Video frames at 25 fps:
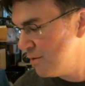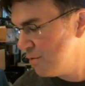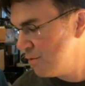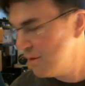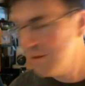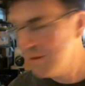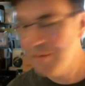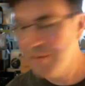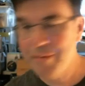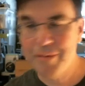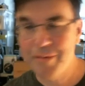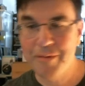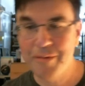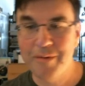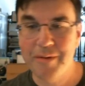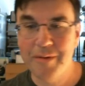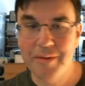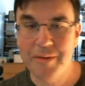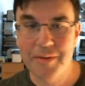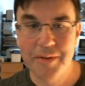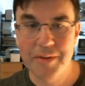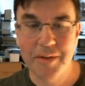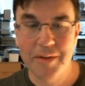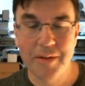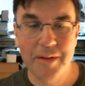wave
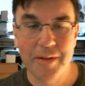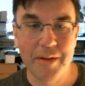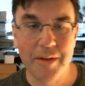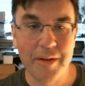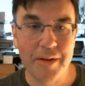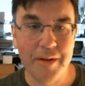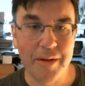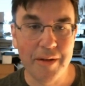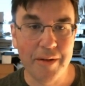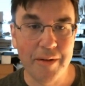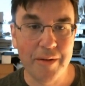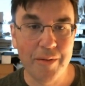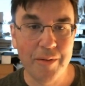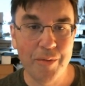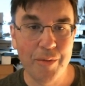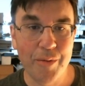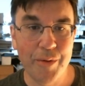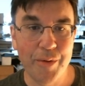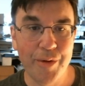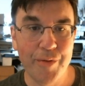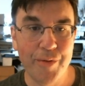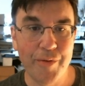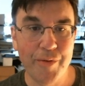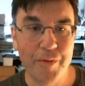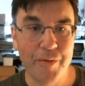will be
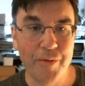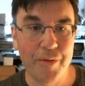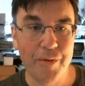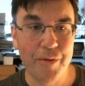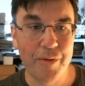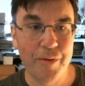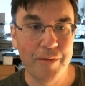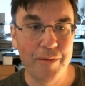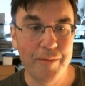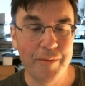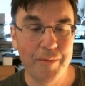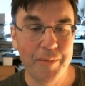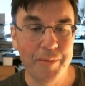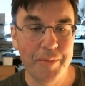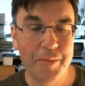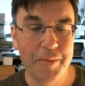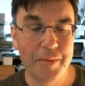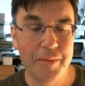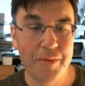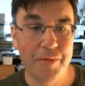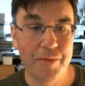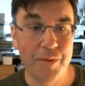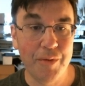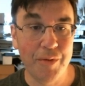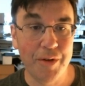useful for
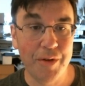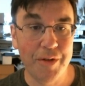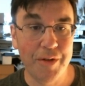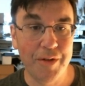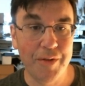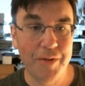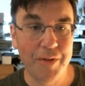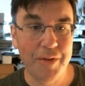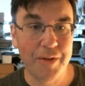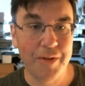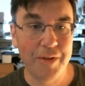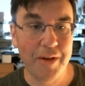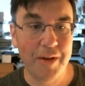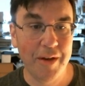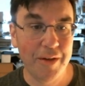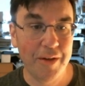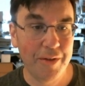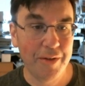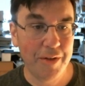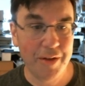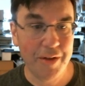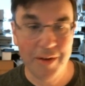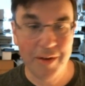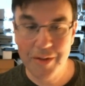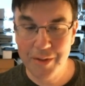if you want to
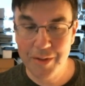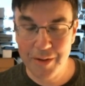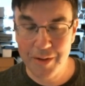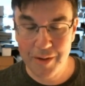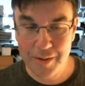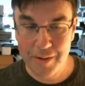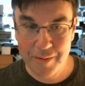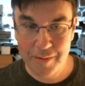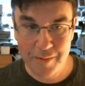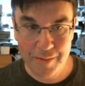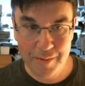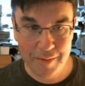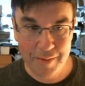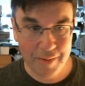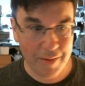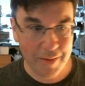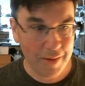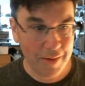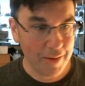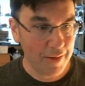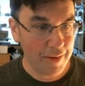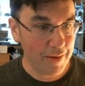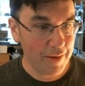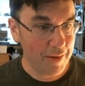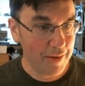synthesize anything
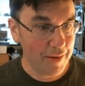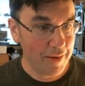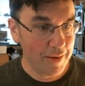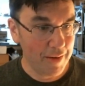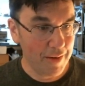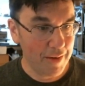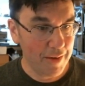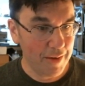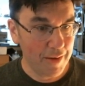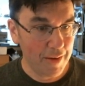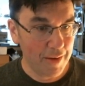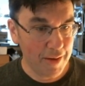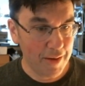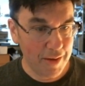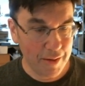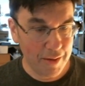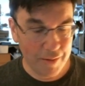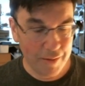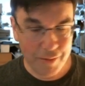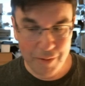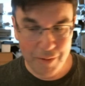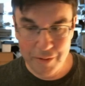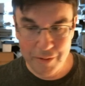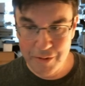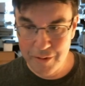in the
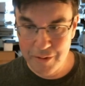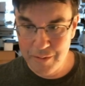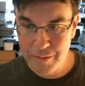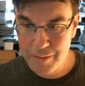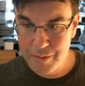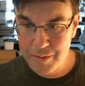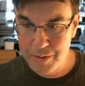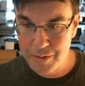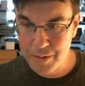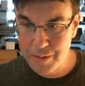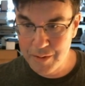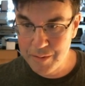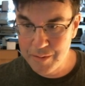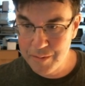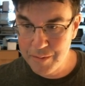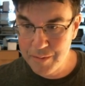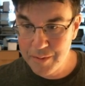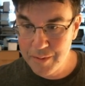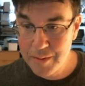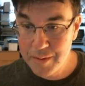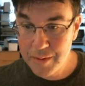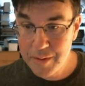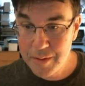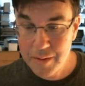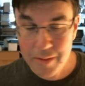future. So
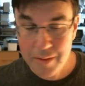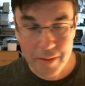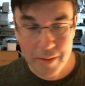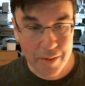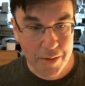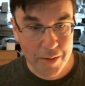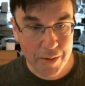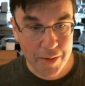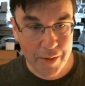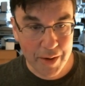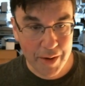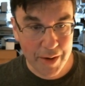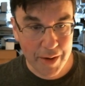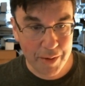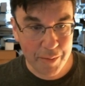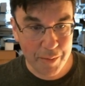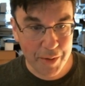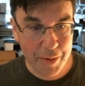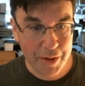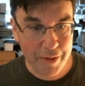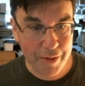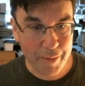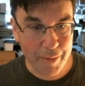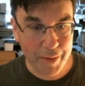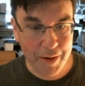I'll go ahead and
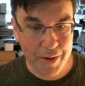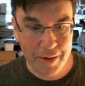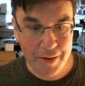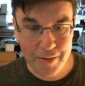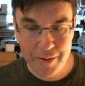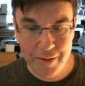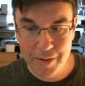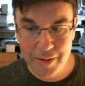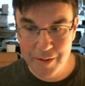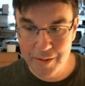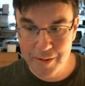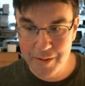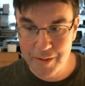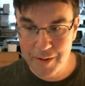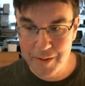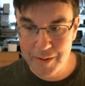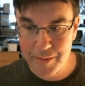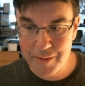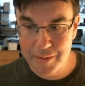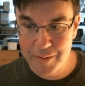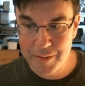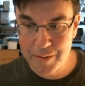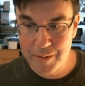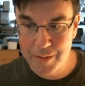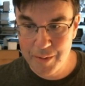make some edits here
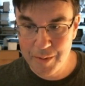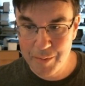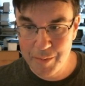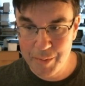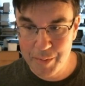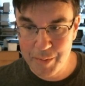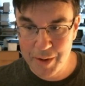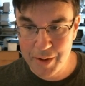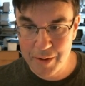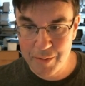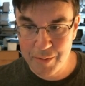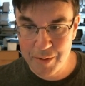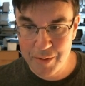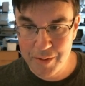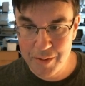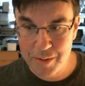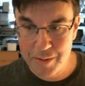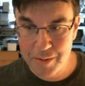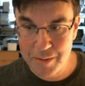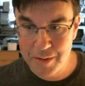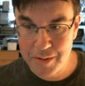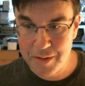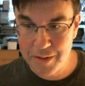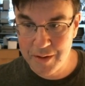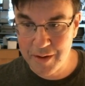and be back with
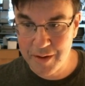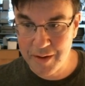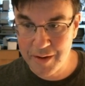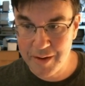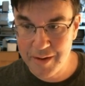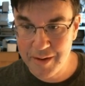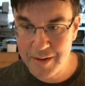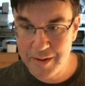you in a second.